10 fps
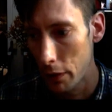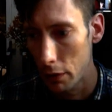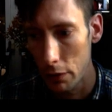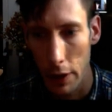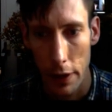not
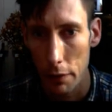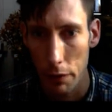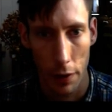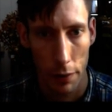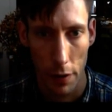eat
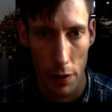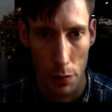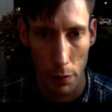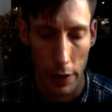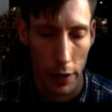for the
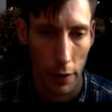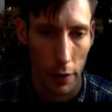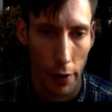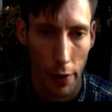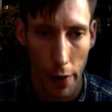first week,
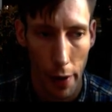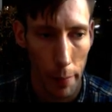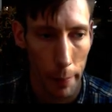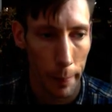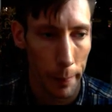
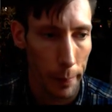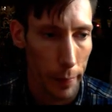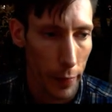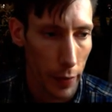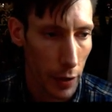
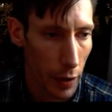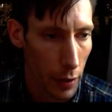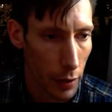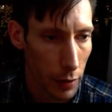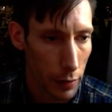
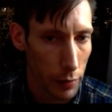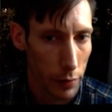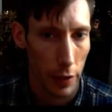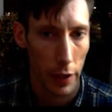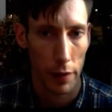
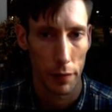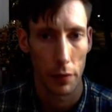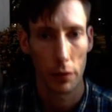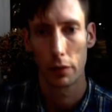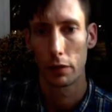and if
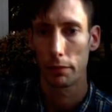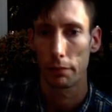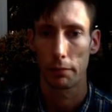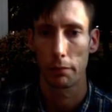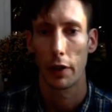you're
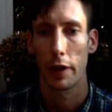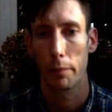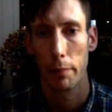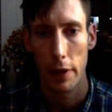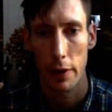
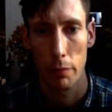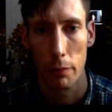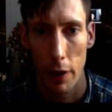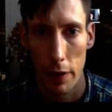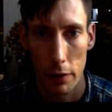like me,
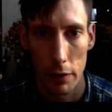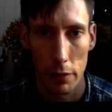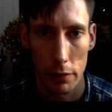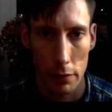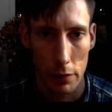where
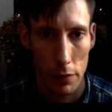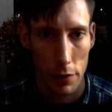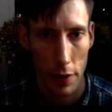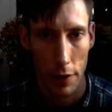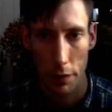you're
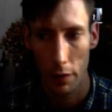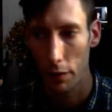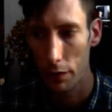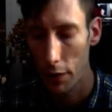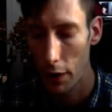
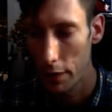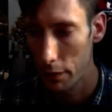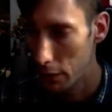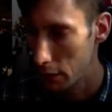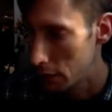
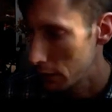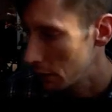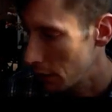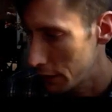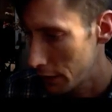6'5" and
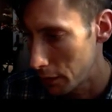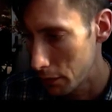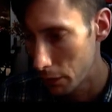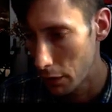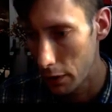I don't know
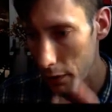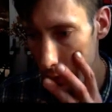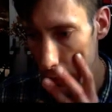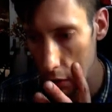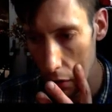what
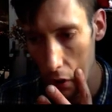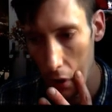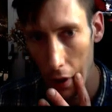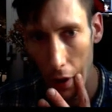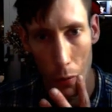
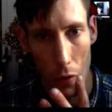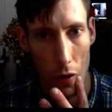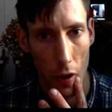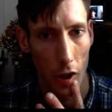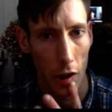I was
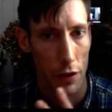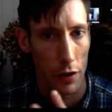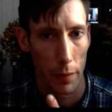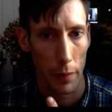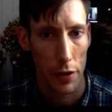the last
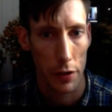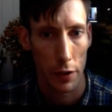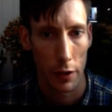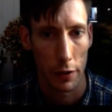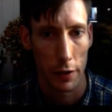time I
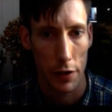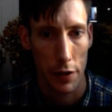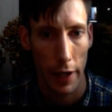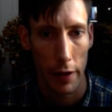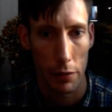stood on the
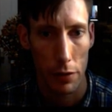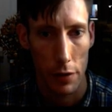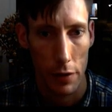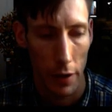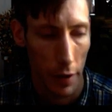
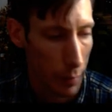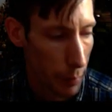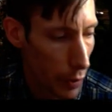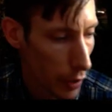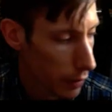scales,
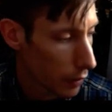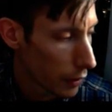but